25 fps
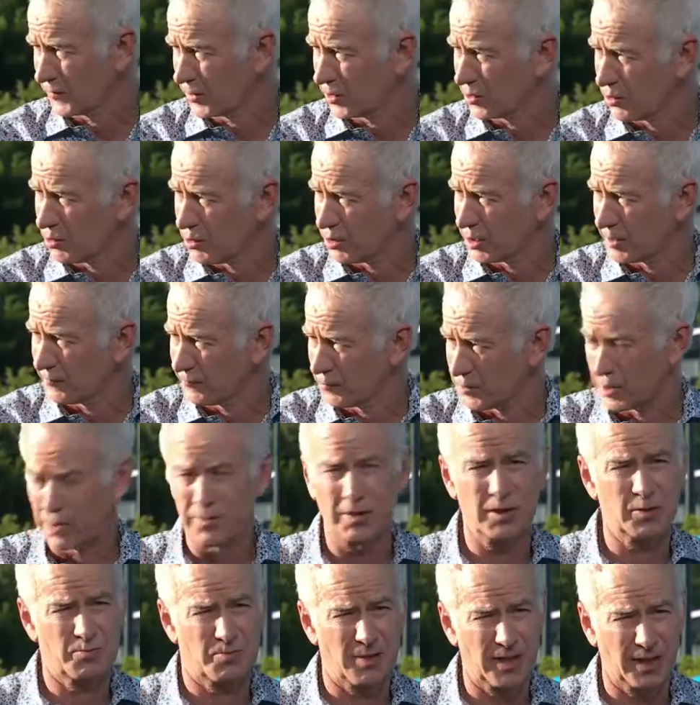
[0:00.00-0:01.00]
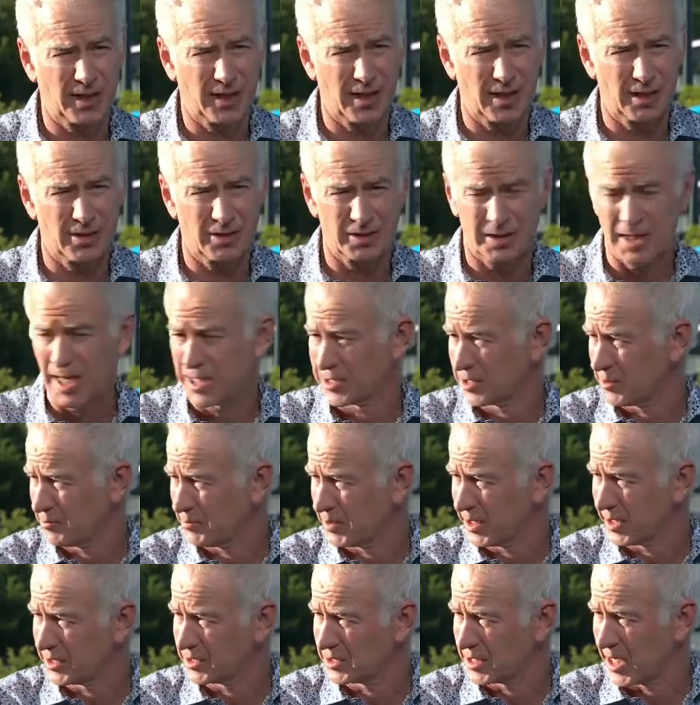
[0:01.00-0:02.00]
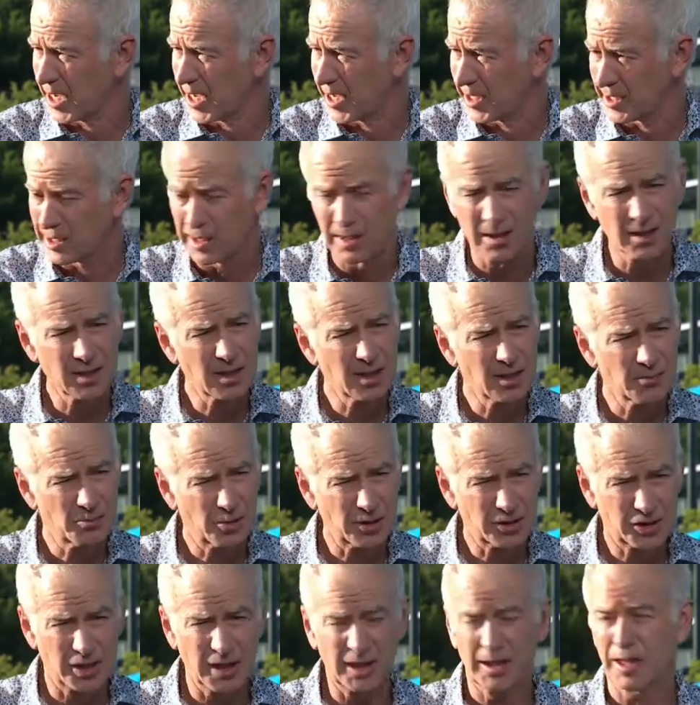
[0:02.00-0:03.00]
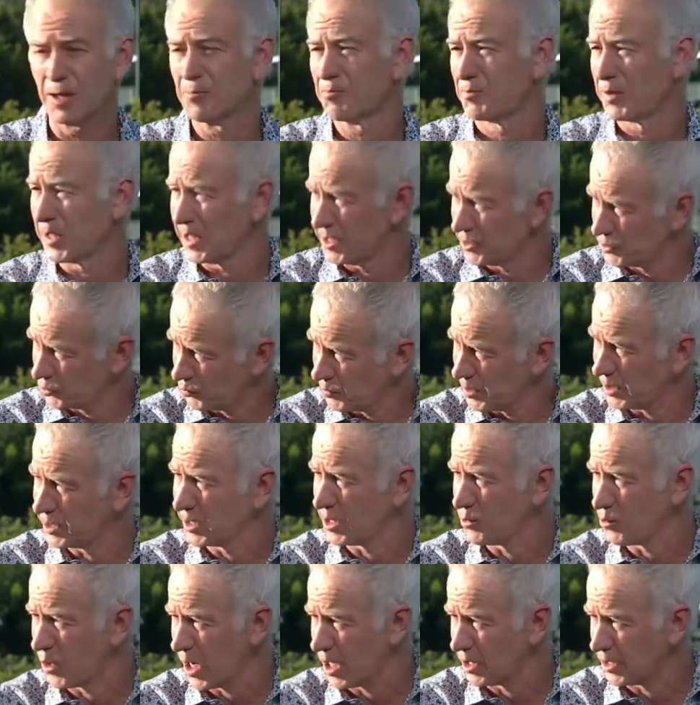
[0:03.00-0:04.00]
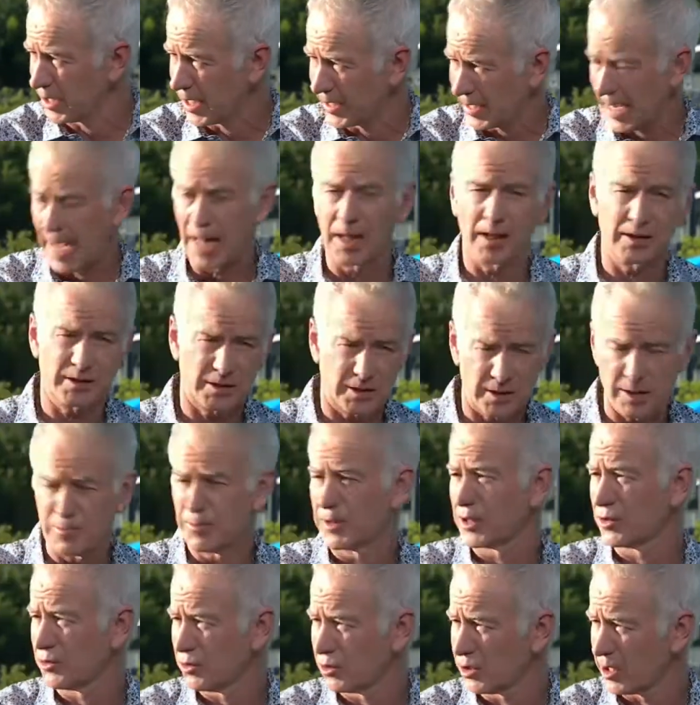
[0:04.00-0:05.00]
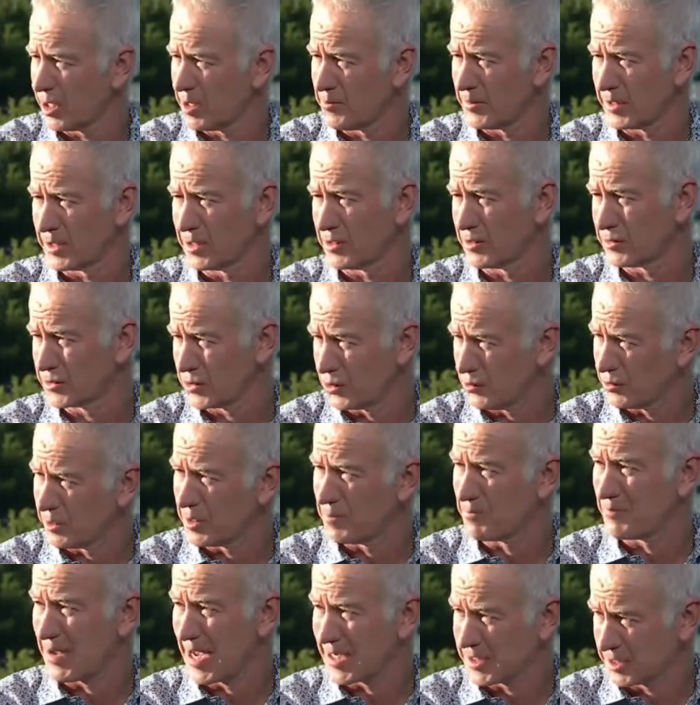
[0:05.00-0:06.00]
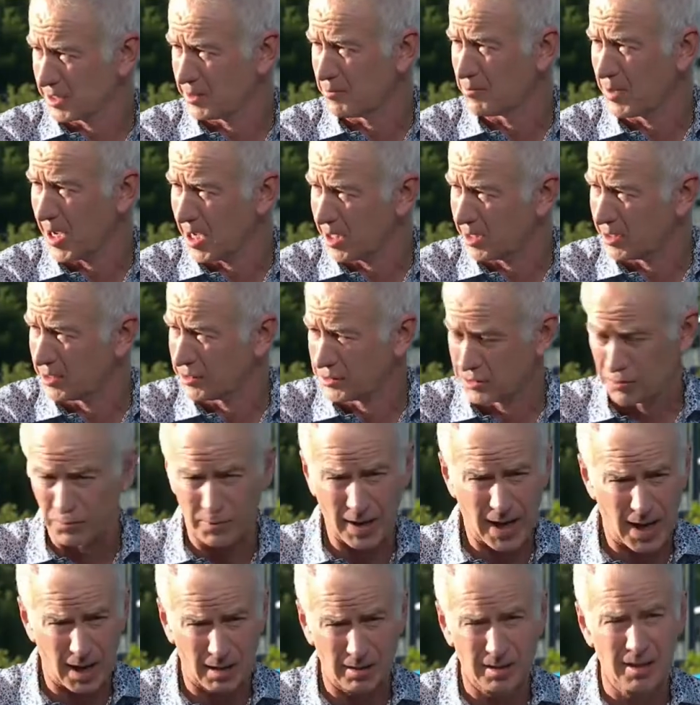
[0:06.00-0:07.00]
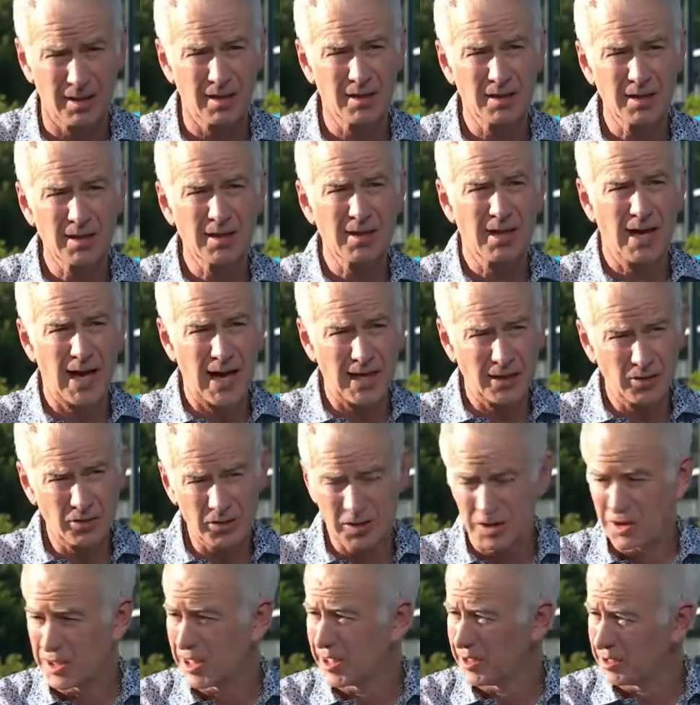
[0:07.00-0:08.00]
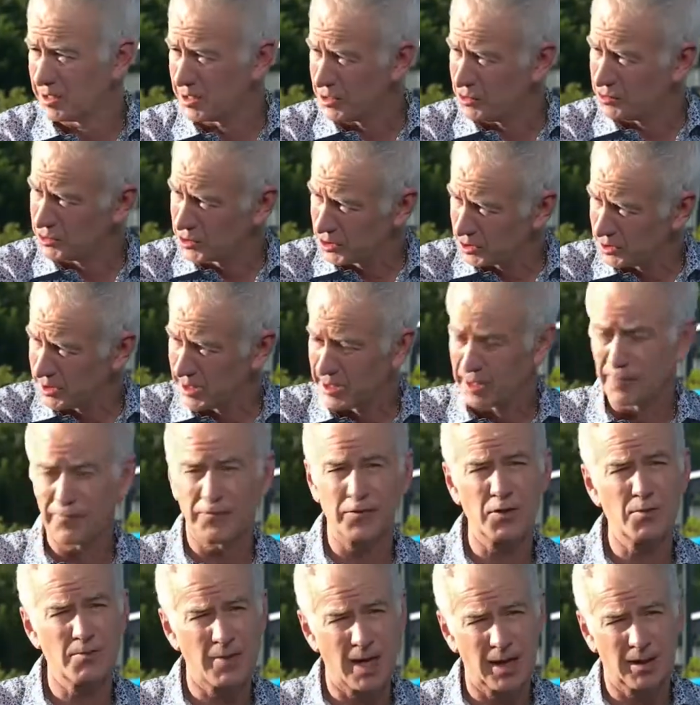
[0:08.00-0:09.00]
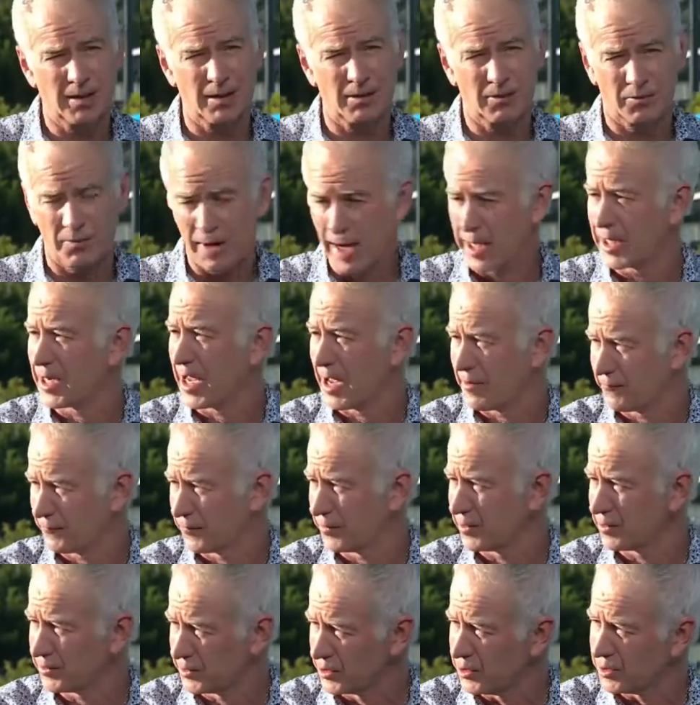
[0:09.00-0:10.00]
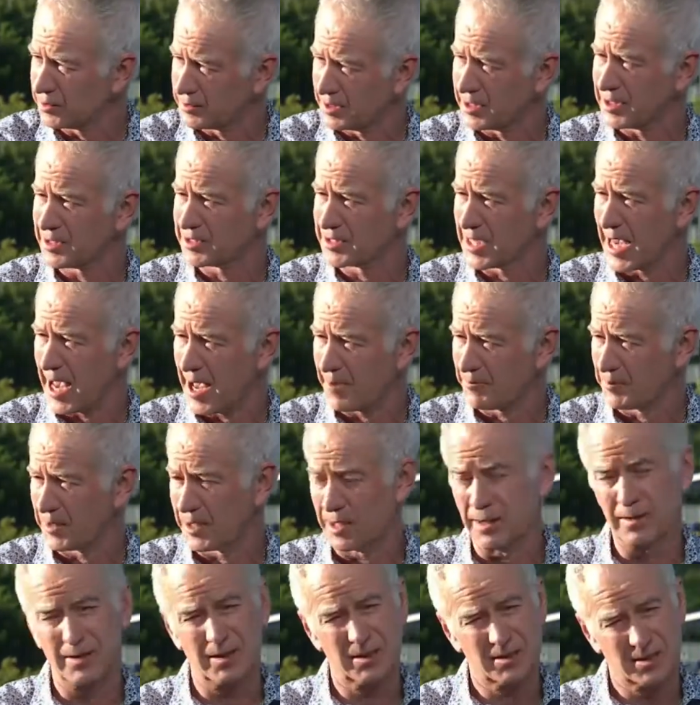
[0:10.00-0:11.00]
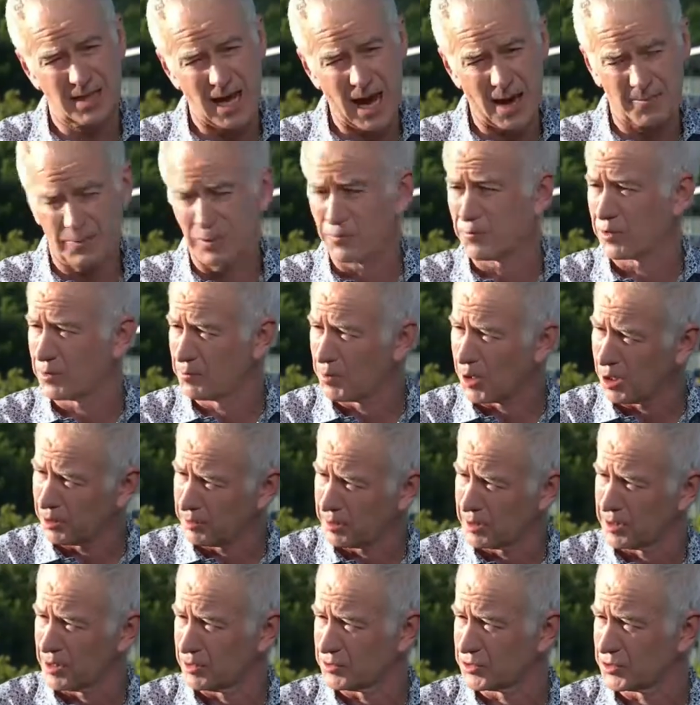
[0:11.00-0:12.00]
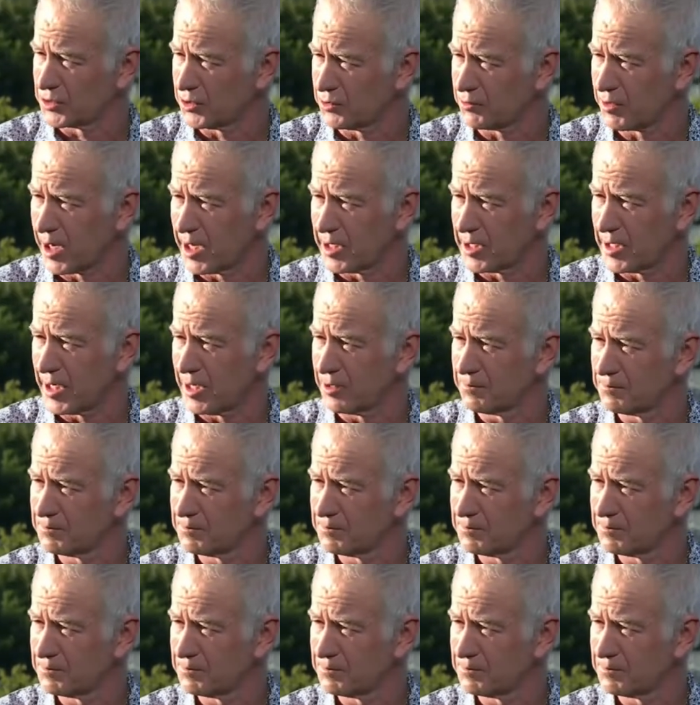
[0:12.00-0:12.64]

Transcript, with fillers: the court if one of these big hitters has a big day. But she competes really well, like Alex de Minaur. I mean, they're two of the best competitors around. And you see, usually if you make a great effort, good things happen. And it's happened with both of those two right now.